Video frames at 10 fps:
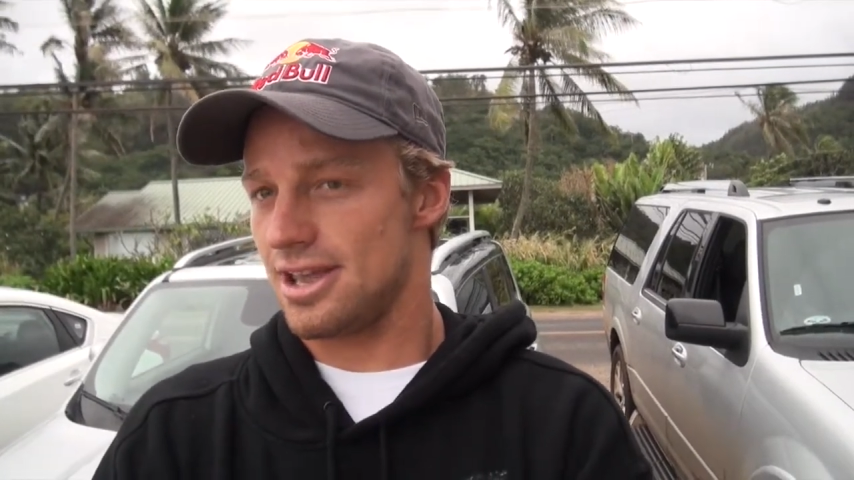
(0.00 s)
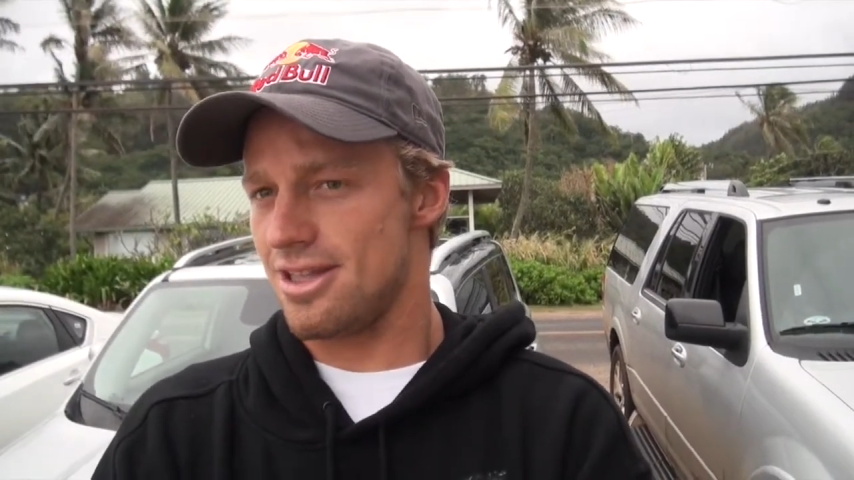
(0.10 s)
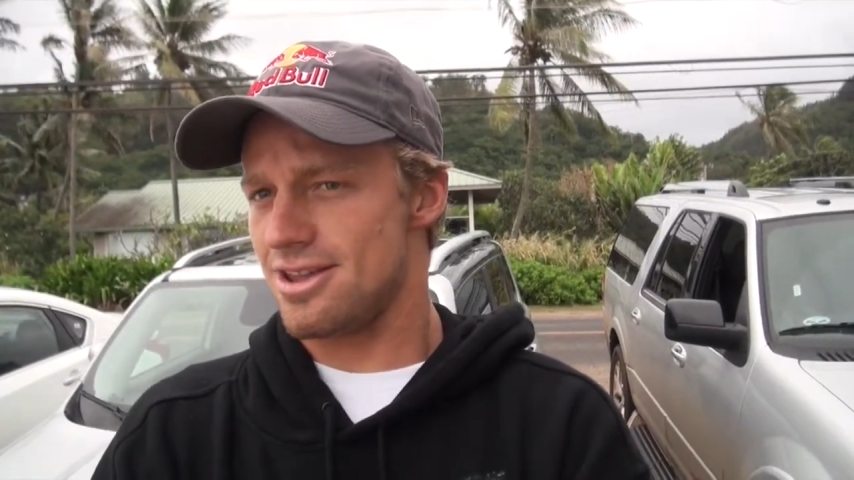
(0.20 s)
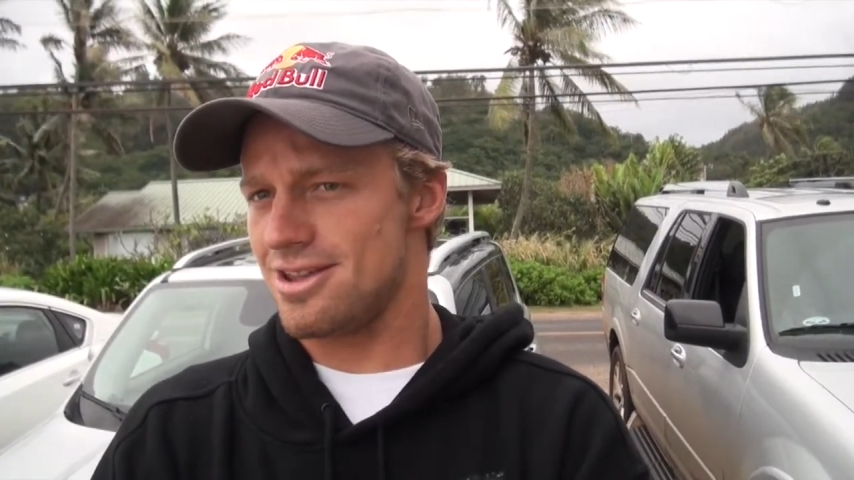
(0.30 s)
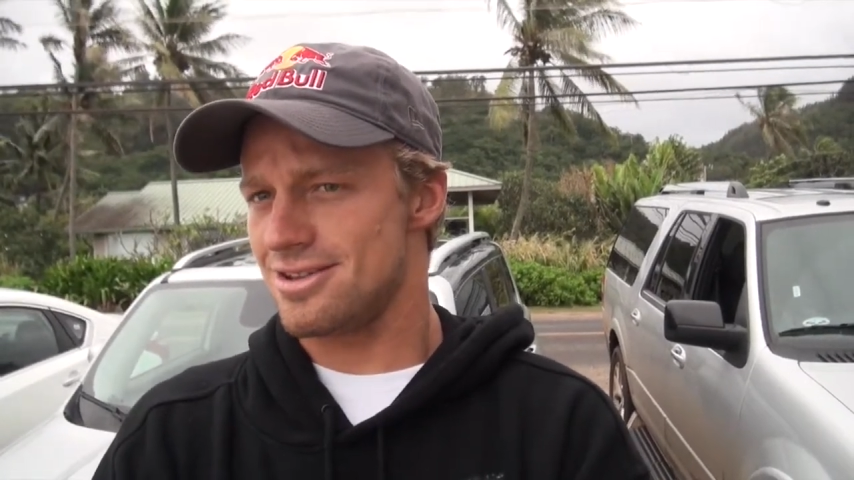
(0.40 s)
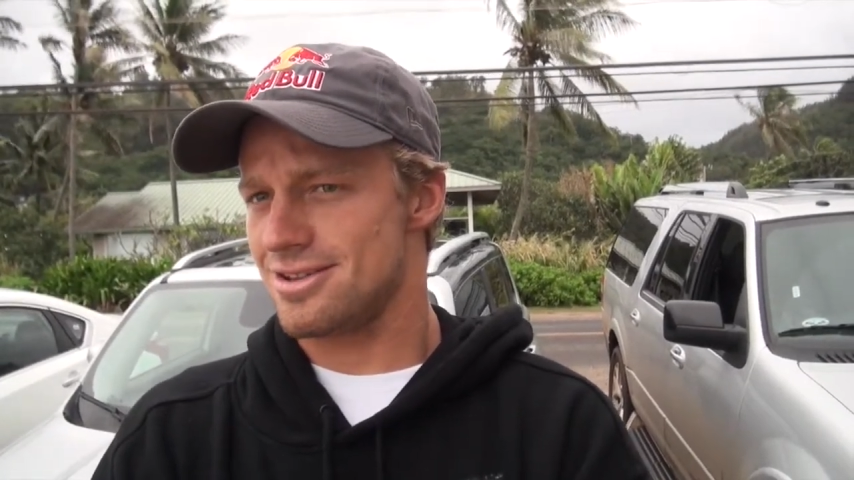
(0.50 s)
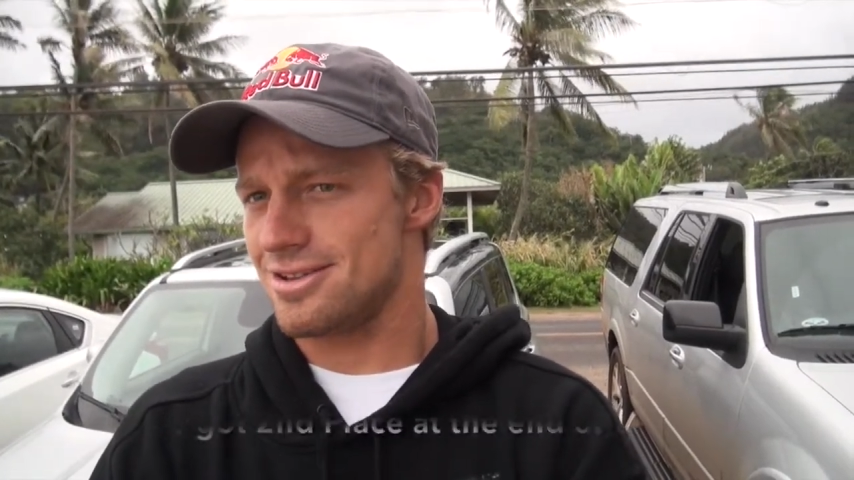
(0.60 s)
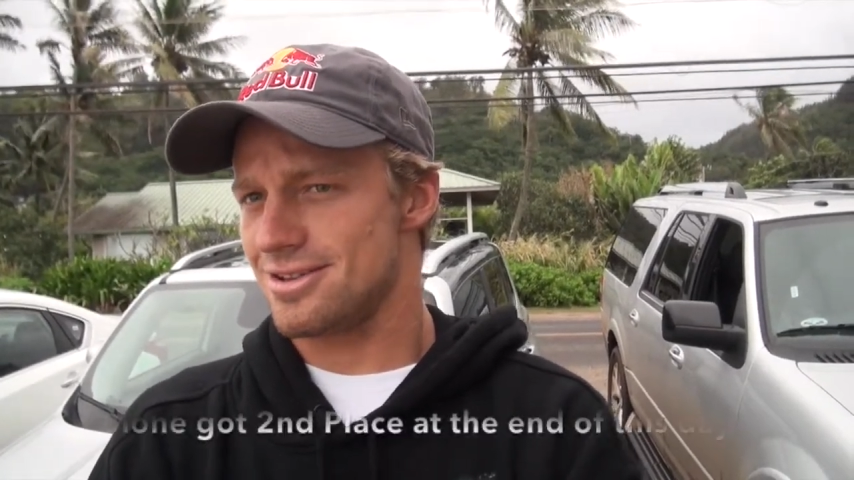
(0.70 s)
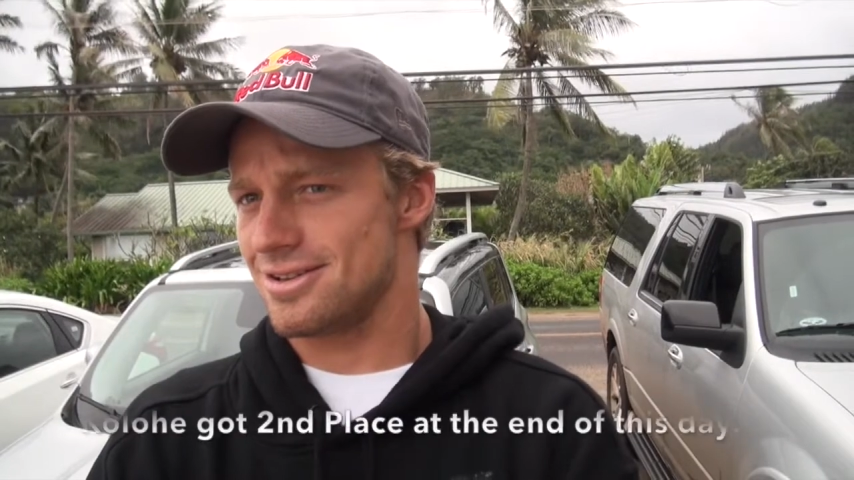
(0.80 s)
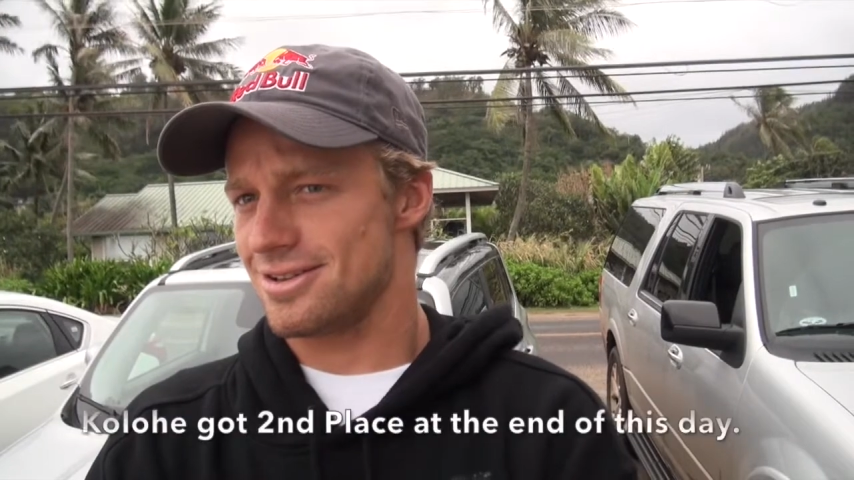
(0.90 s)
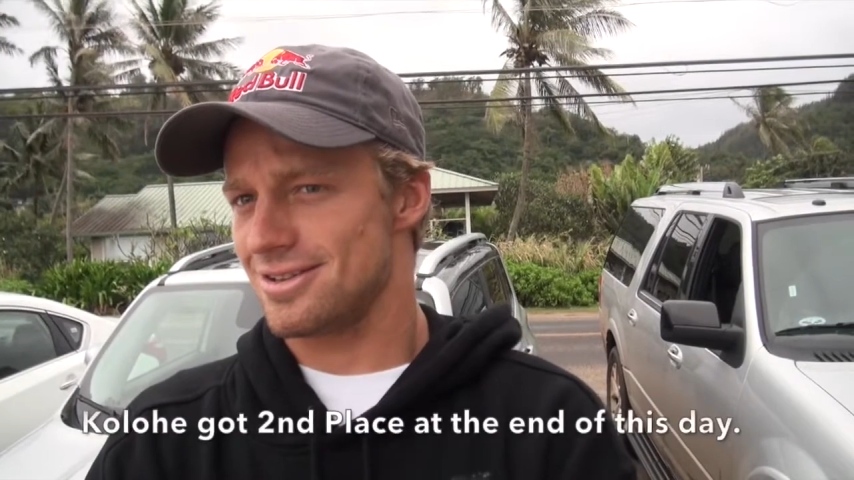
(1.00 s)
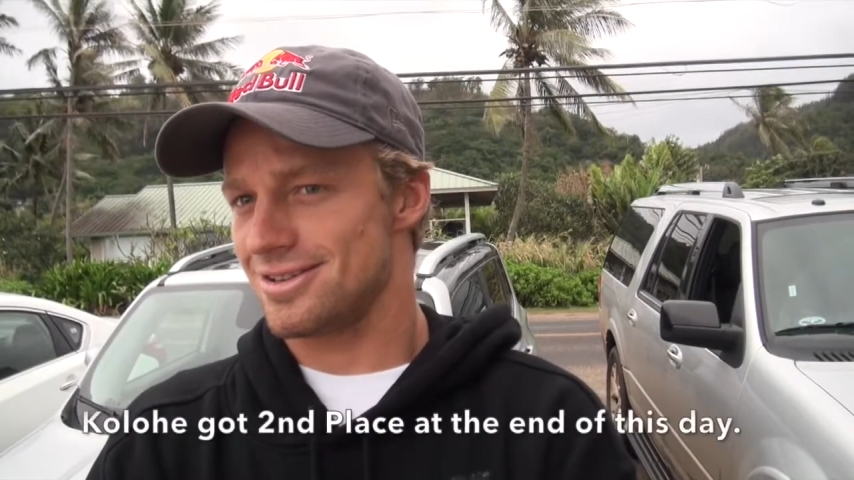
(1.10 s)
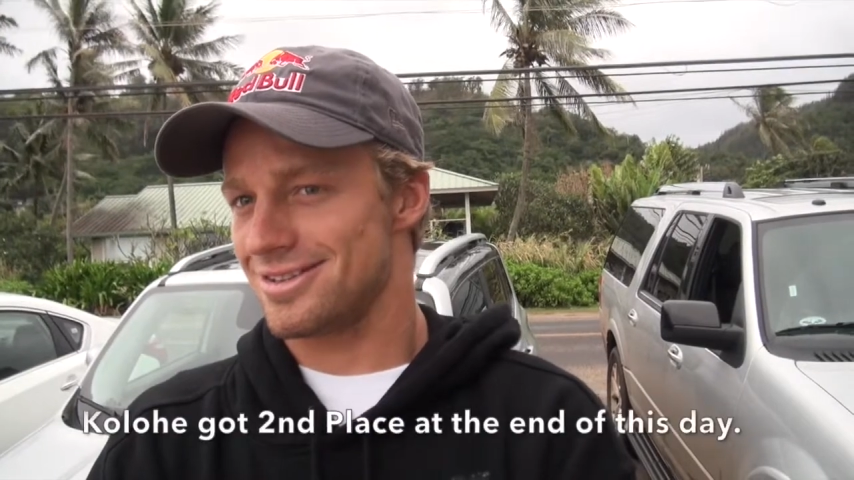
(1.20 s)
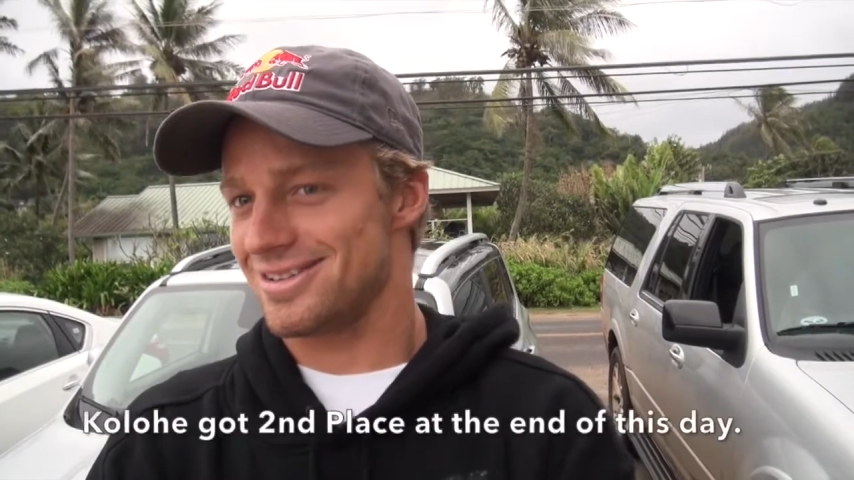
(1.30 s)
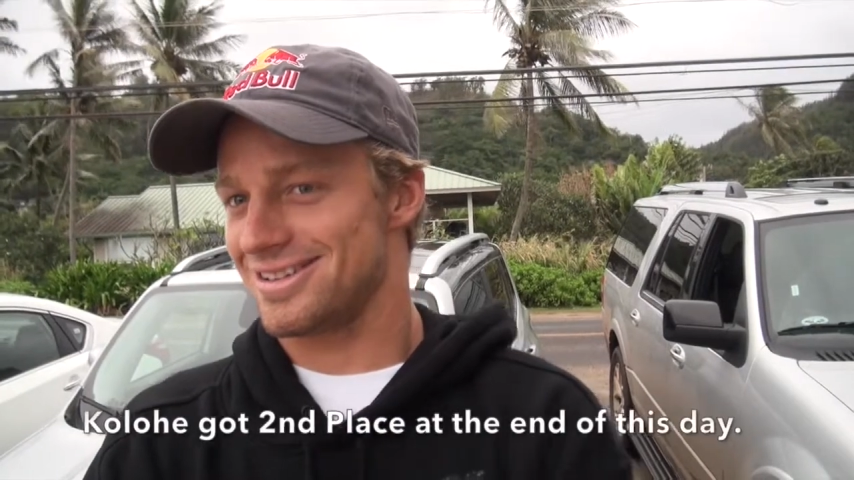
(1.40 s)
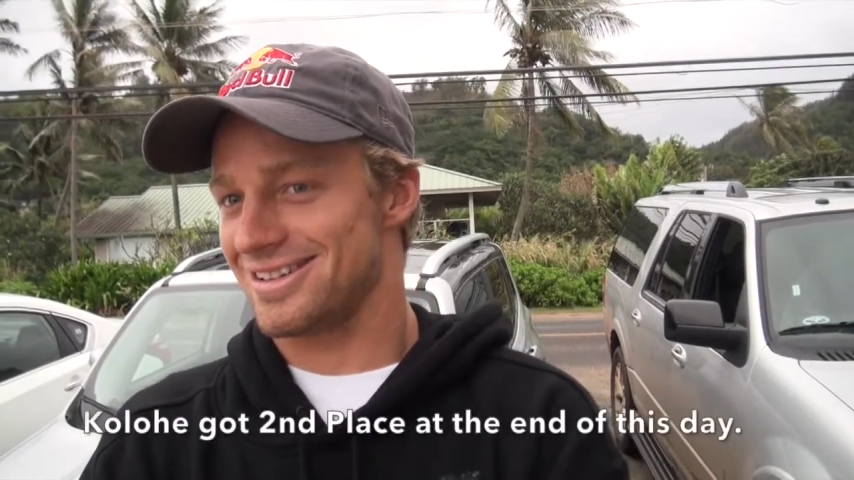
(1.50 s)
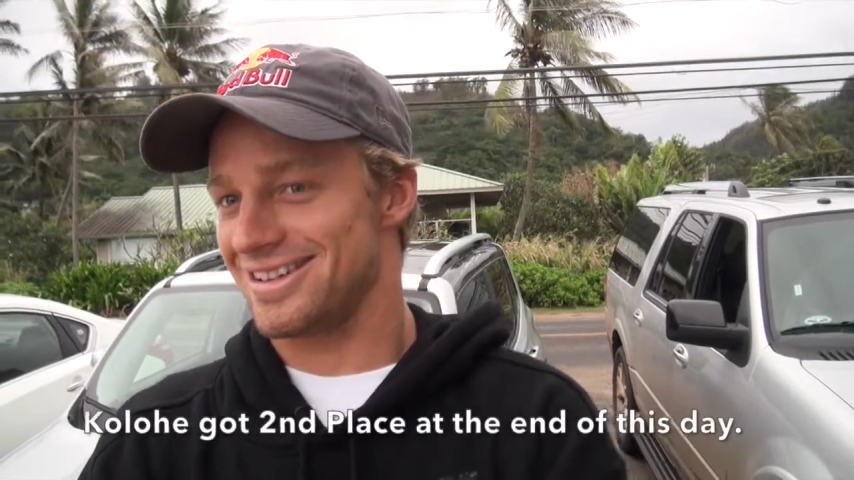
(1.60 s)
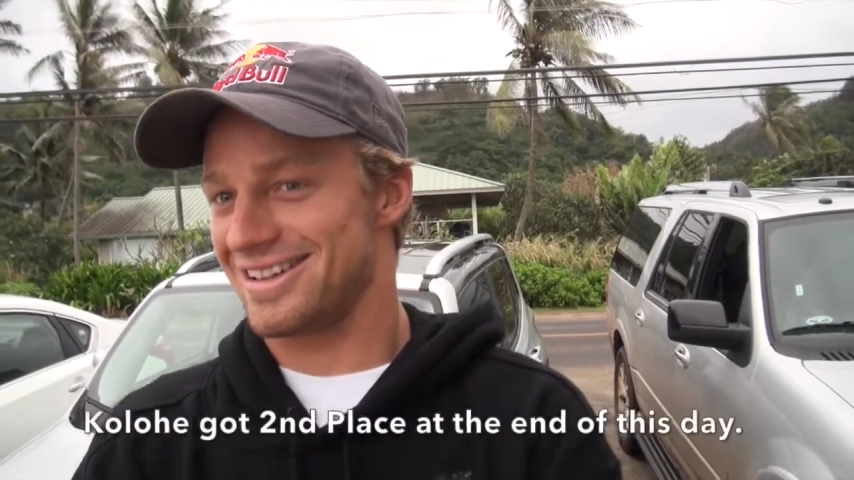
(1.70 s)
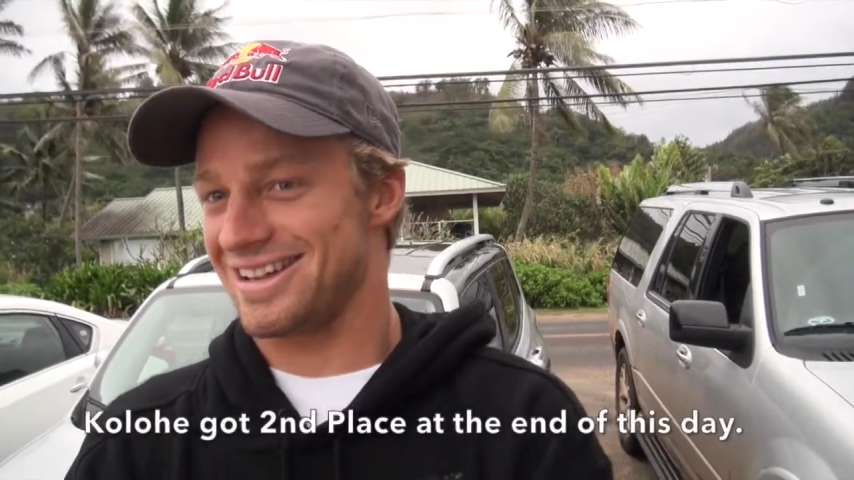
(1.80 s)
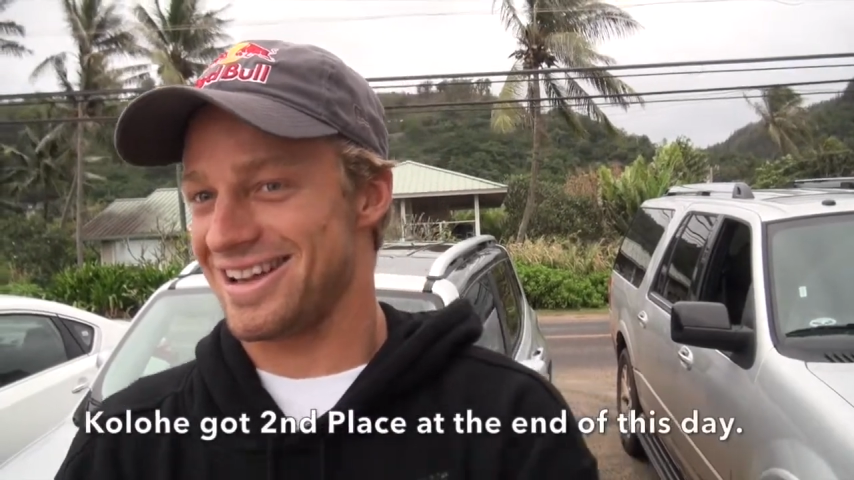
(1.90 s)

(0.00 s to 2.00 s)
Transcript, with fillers: it Kelly? Winner,